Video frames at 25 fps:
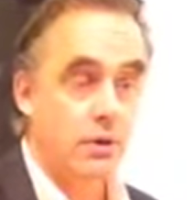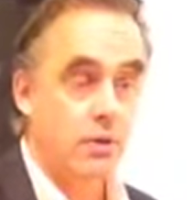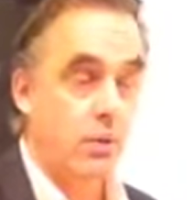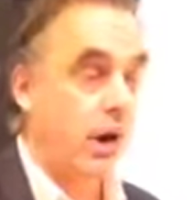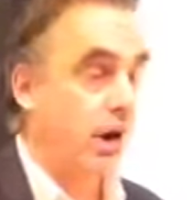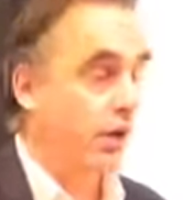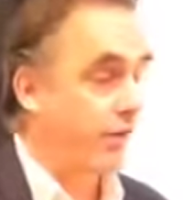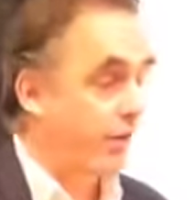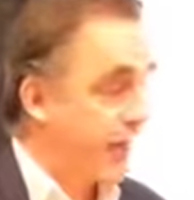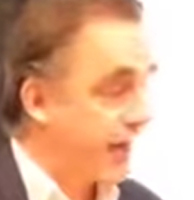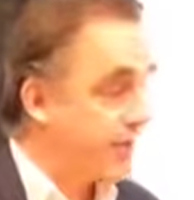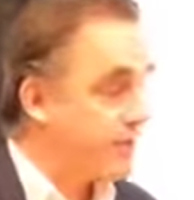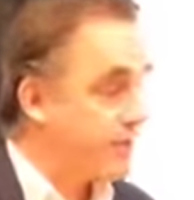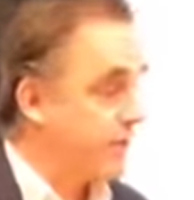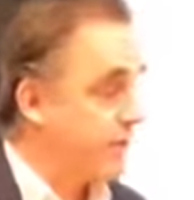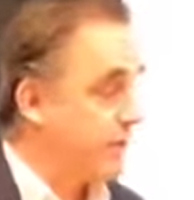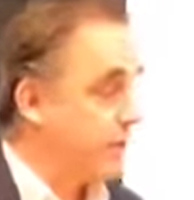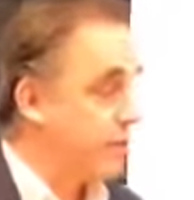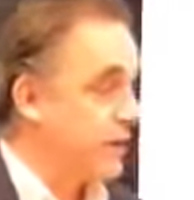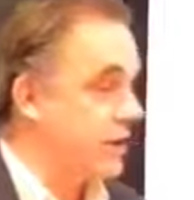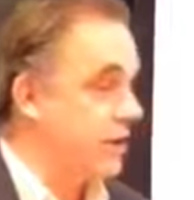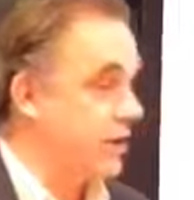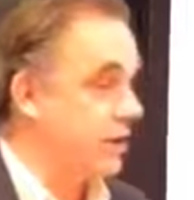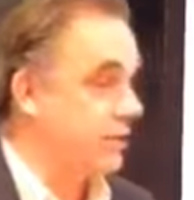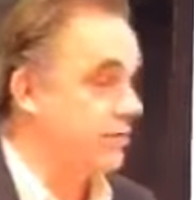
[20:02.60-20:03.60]
Well, and that's a
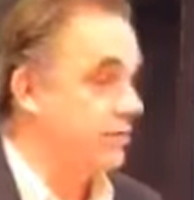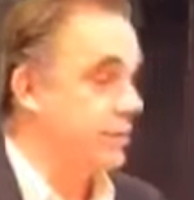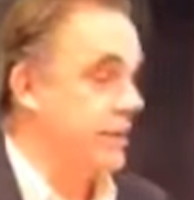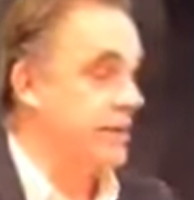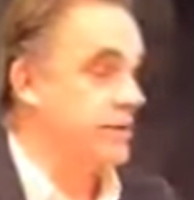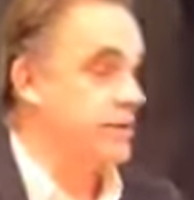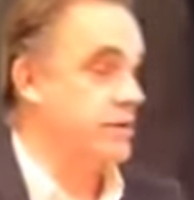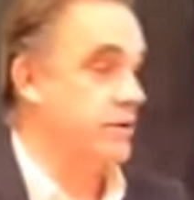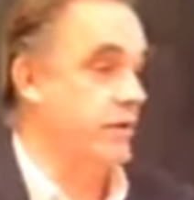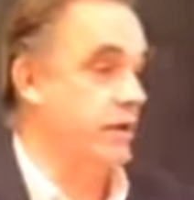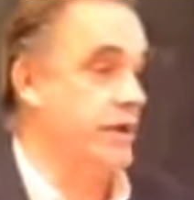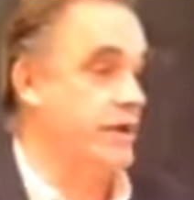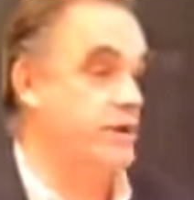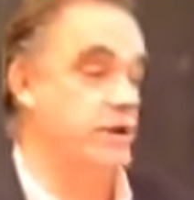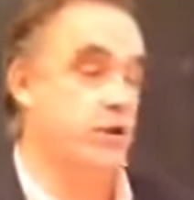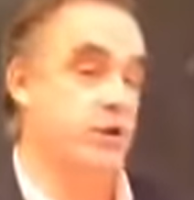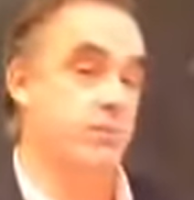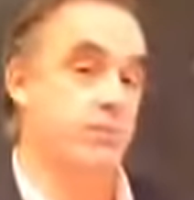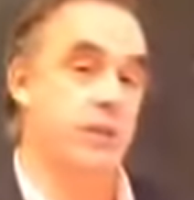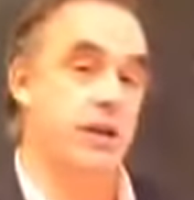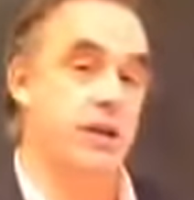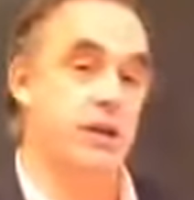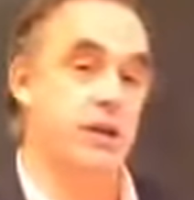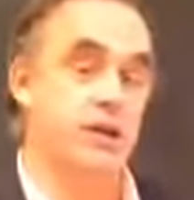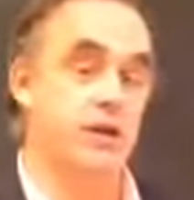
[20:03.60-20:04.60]
very complex
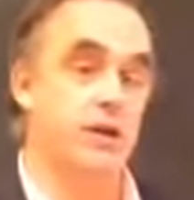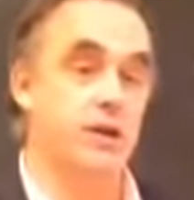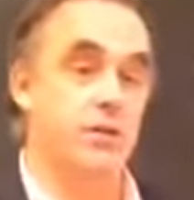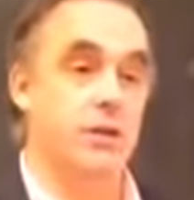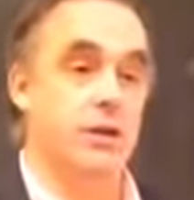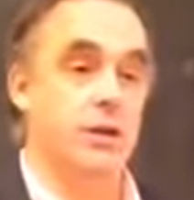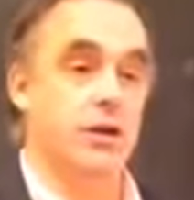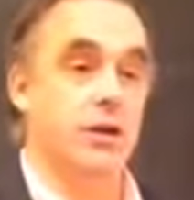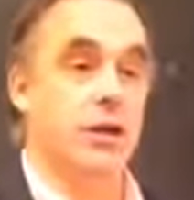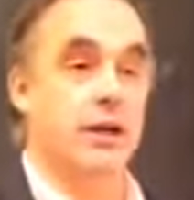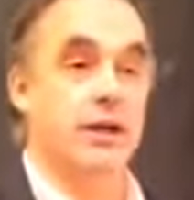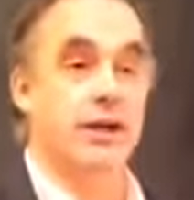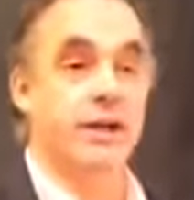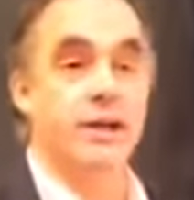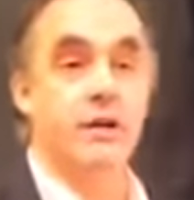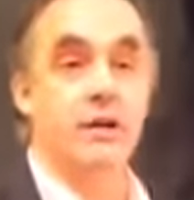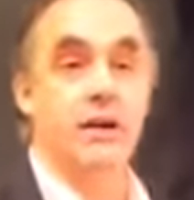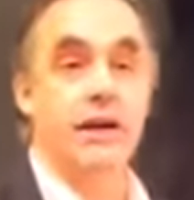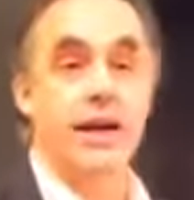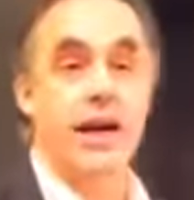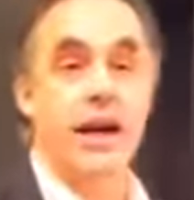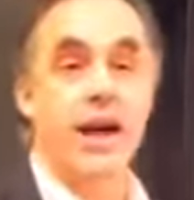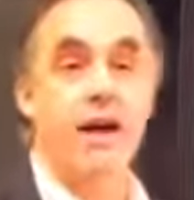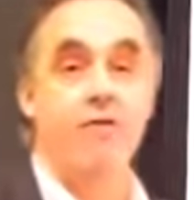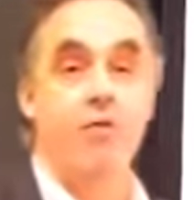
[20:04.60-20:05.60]
question because you can
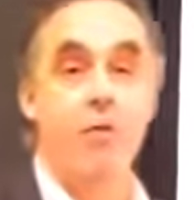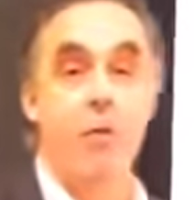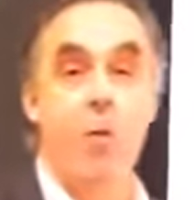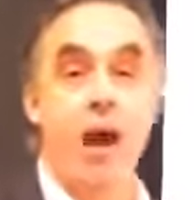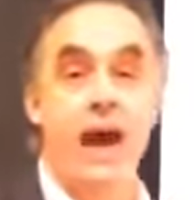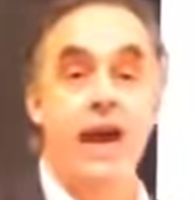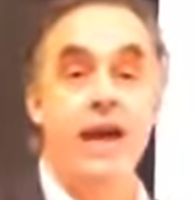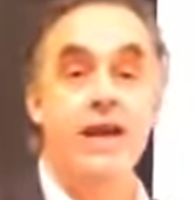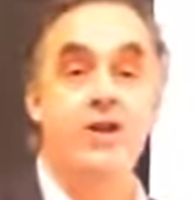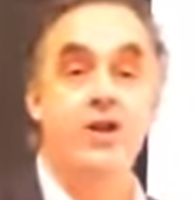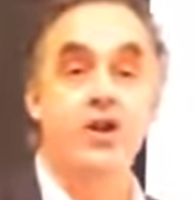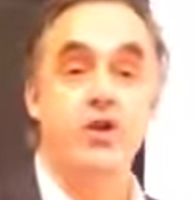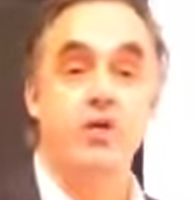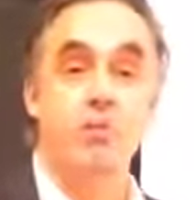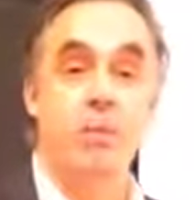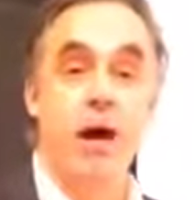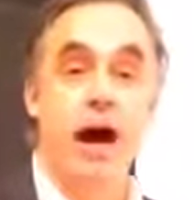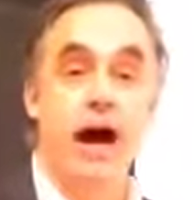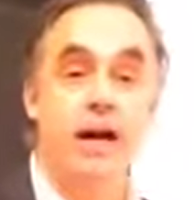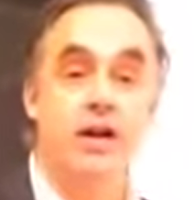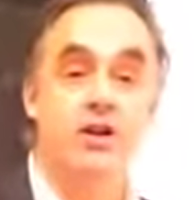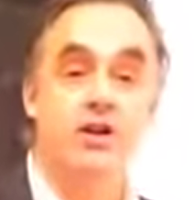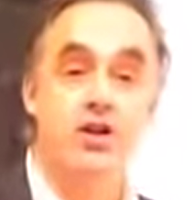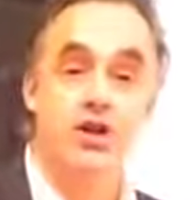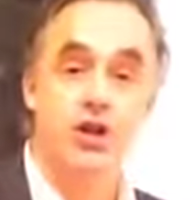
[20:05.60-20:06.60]
clearly have way too
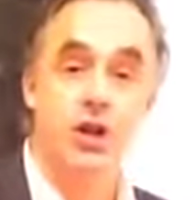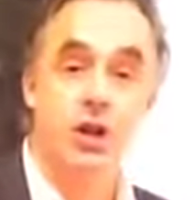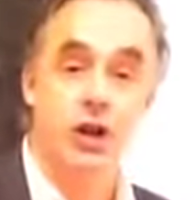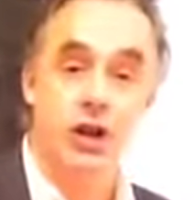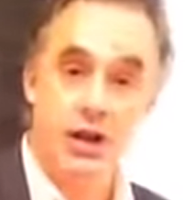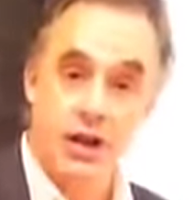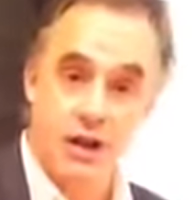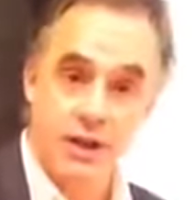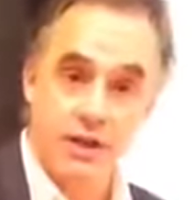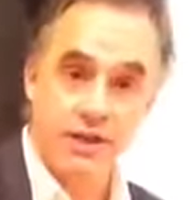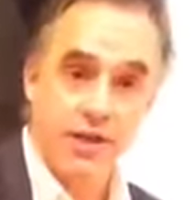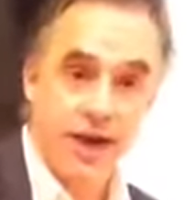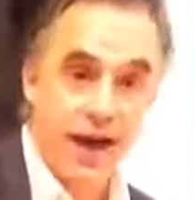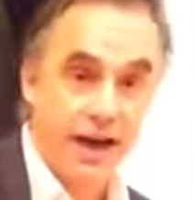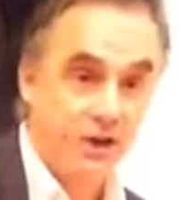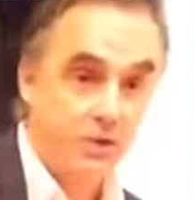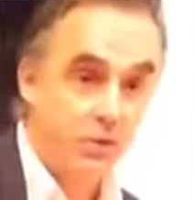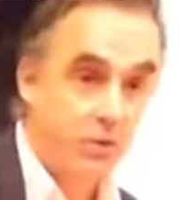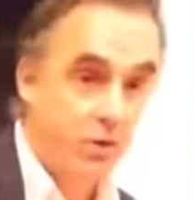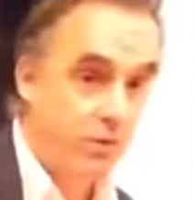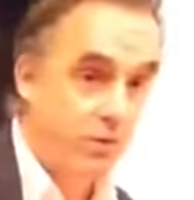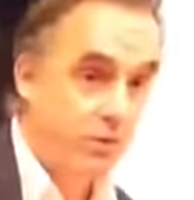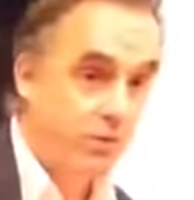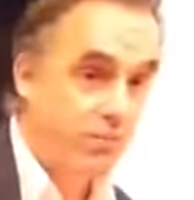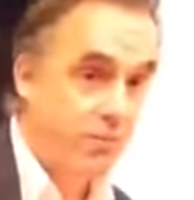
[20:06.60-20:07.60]
much.
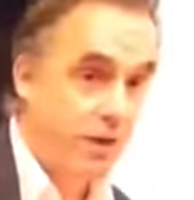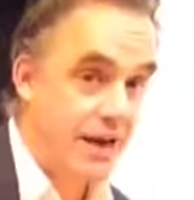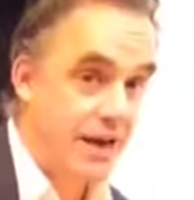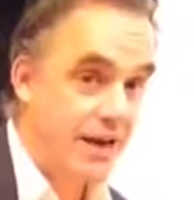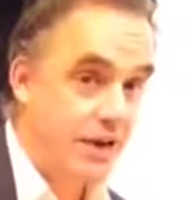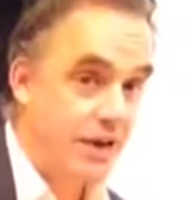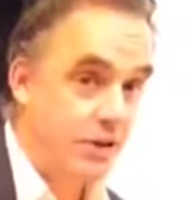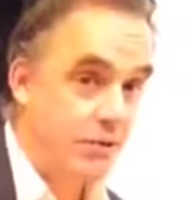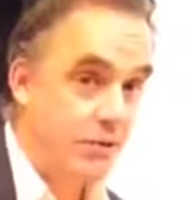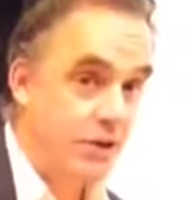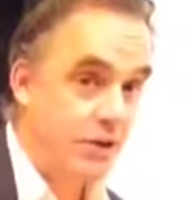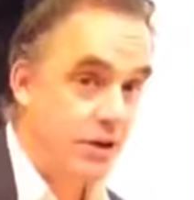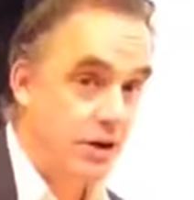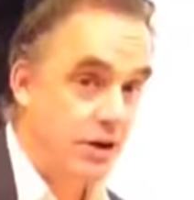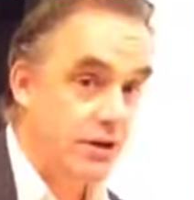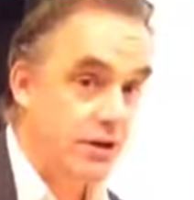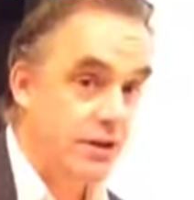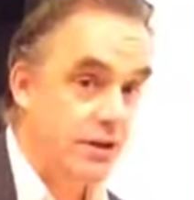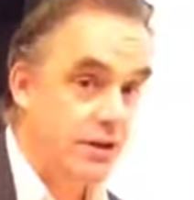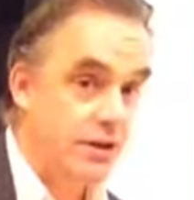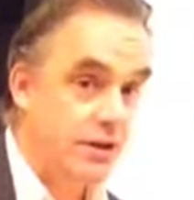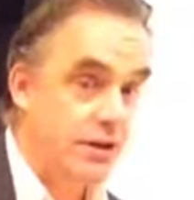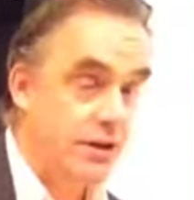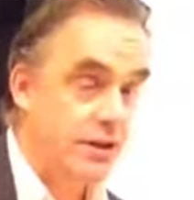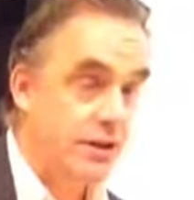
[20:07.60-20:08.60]
That's what would make you a
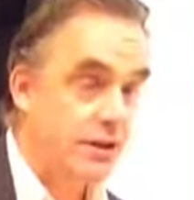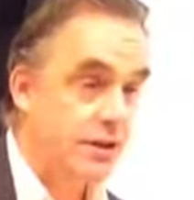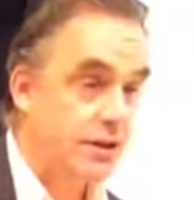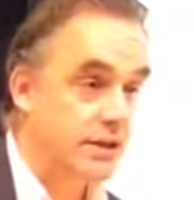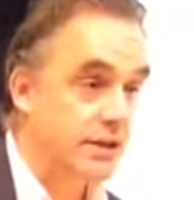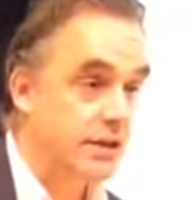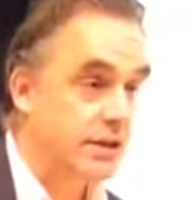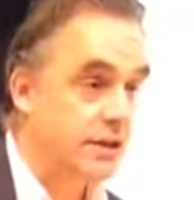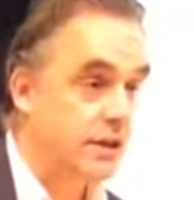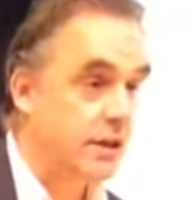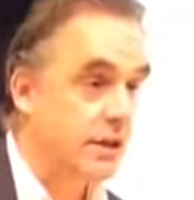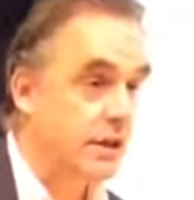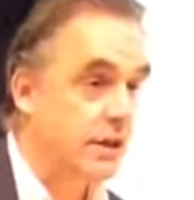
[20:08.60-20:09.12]
narcissist.